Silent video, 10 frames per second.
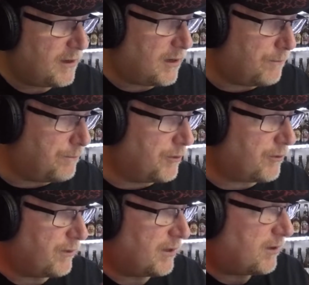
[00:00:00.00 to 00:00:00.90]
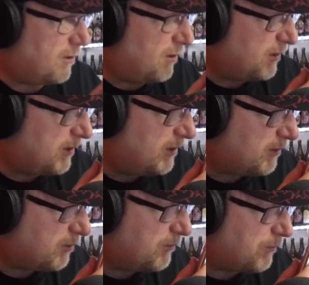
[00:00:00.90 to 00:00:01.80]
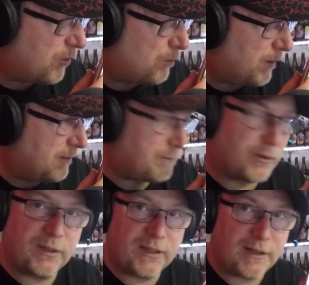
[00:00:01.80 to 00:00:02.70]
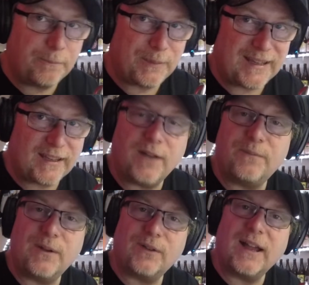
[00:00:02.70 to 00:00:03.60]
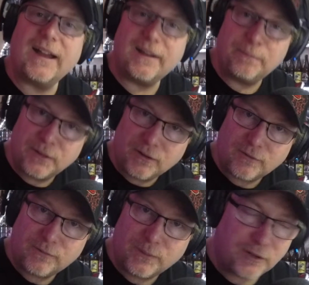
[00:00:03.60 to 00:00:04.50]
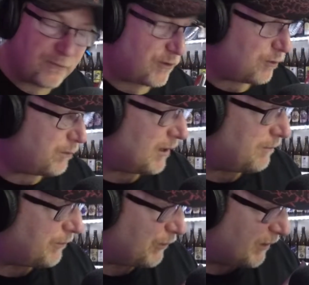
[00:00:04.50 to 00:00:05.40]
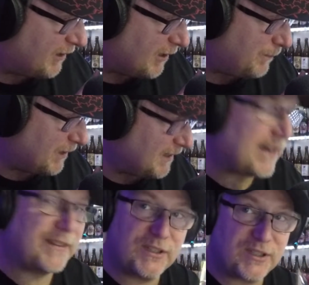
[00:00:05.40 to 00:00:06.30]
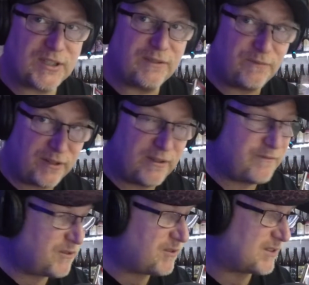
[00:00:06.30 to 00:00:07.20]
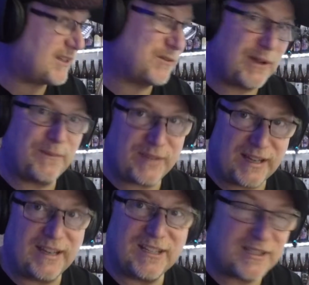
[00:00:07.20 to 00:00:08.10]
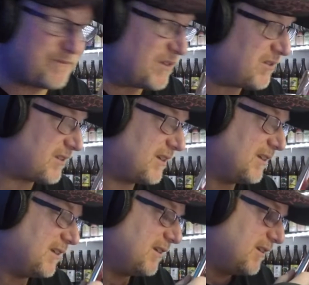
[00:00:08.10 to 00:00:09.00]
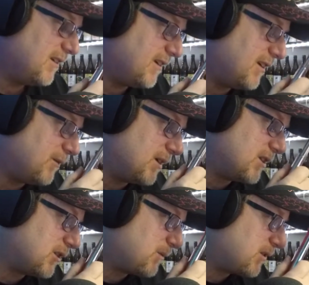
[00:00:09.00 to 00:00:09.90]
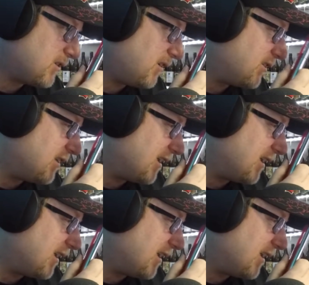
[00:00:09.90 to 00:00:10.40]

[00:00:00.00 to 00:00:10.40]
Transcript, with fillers: a brewery called Good Robot Brewing Company. I've never had a beer from the Good Robot Brewing Company yet. This is the very first. That's why I'm saying it's the first. Anyways, this one's called